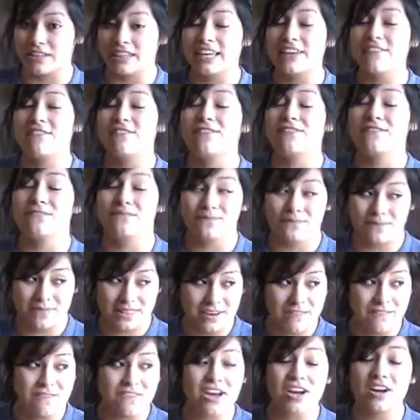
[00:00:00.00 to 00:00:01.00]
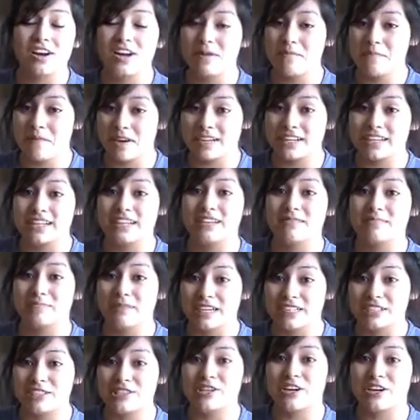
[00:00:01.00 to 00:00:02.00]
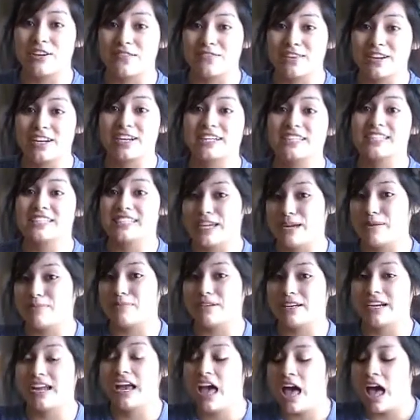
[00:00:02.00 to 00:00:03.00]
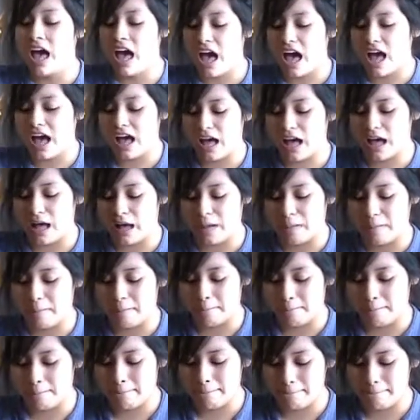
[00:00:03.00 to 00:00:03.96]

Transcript: They they very much are very stubborn. Um,